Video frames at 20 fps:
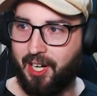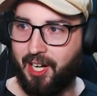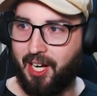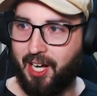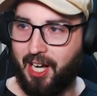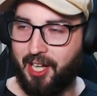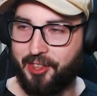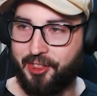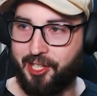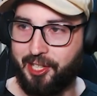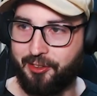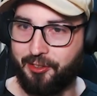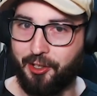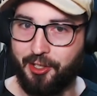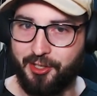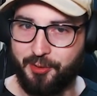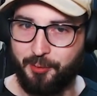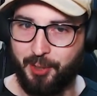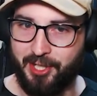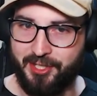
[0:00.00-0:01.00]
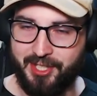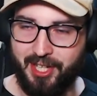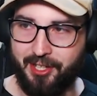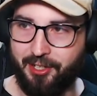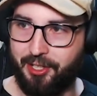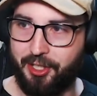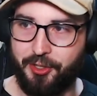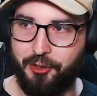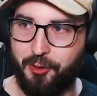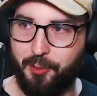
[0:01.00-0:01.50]
I think those words ain't
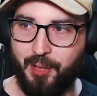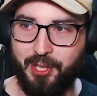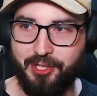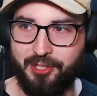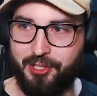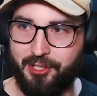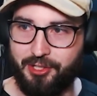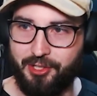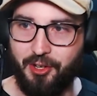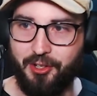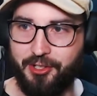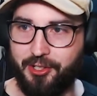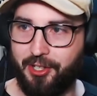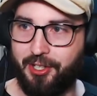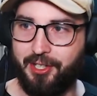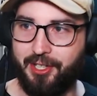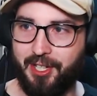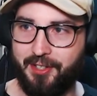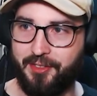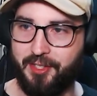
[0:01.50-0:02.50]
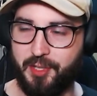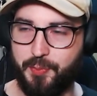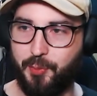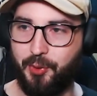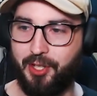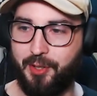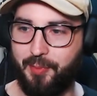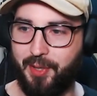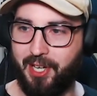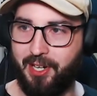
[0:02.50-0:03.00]
gonna do much to Shoto at this
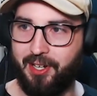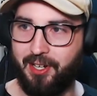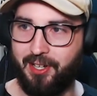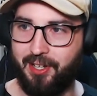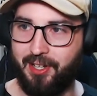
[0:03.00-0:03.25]
point, man.